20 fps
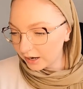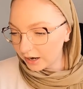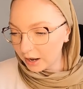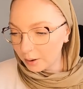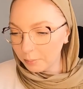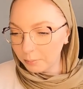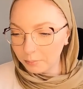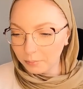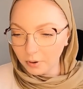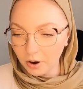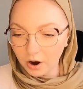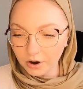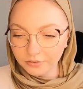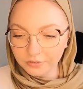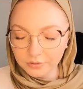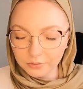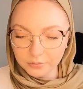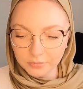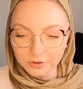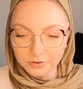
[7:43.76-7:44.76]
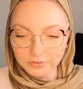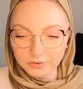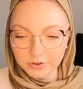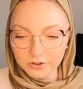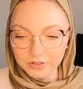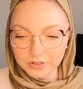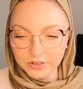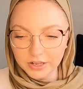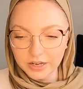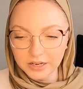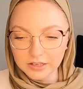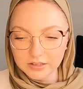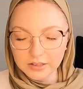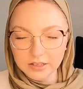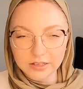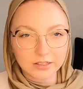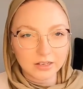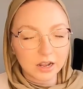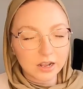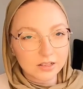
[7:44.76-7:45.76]
apart from a few things,
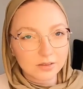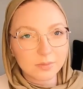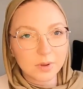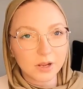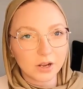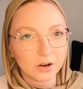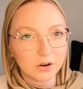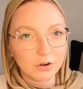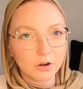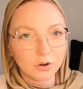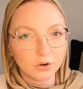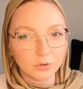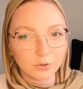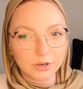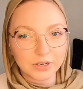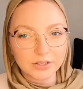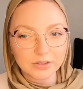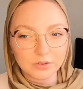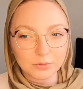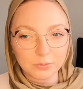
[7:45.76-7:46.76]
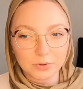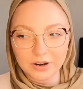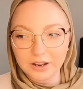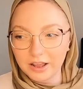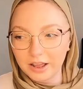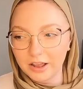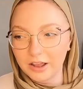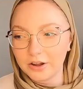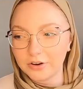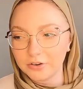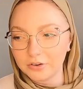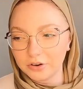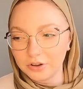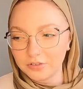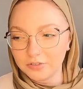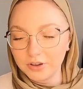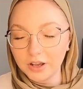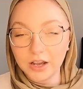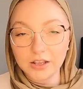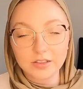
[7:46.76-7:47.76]
it does make a lot of noise. So when I don't know
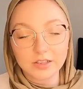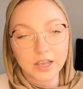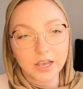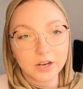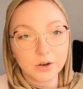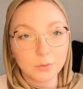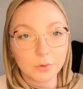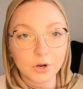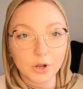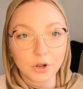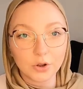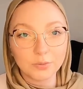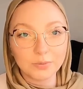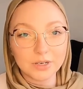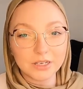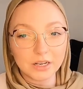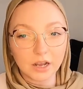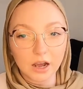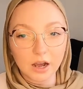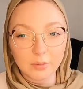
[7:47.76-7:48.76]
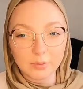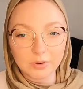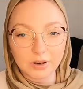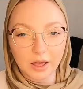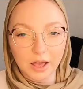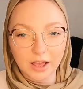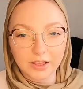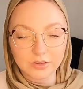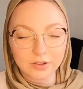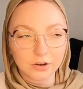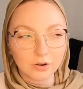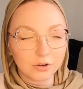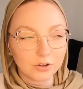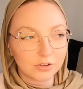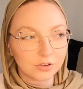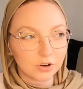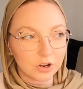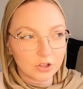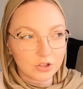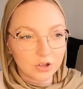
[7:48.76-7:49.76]
if you guys heard it when I opened it up, but it has a lot of
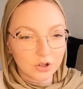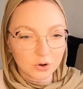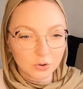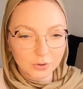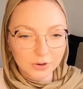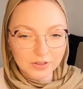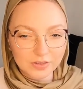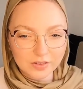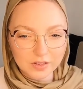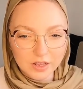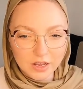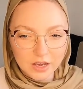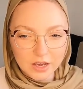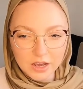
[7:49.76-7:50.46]
scrunchy noise.